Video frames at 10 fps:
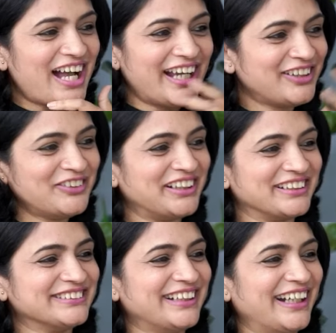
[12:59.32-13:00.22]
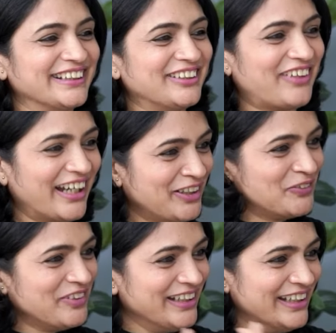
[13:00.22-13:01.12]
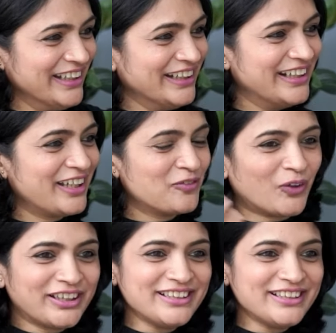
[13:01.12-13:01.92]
I don't understand that why do we need like what